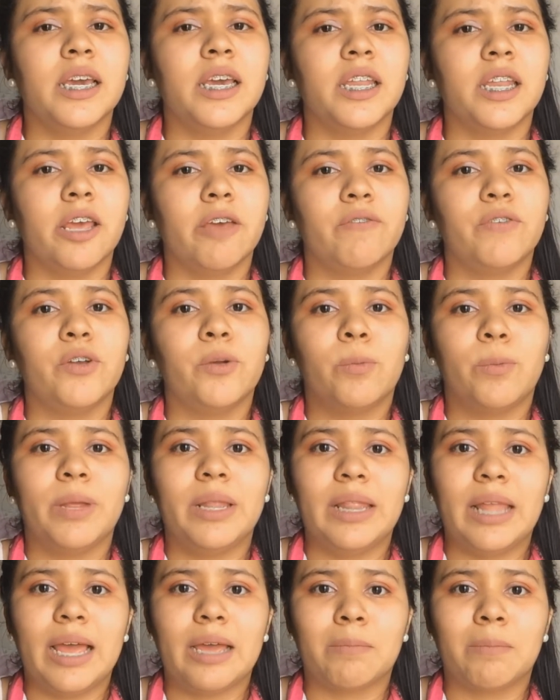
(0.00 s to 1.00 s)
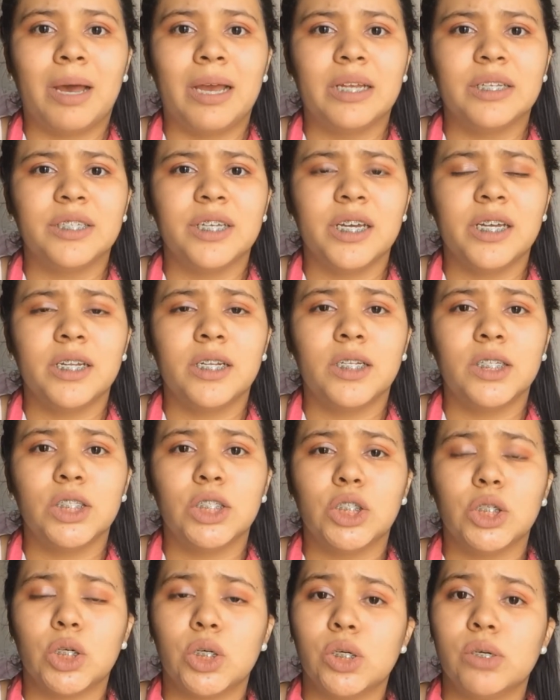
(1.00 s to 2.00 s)
And if you really like my channel,
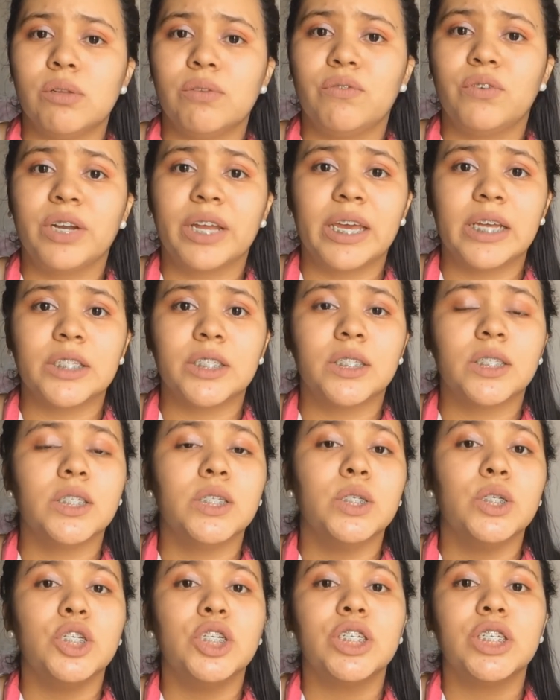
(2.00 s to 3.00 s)
don't forget to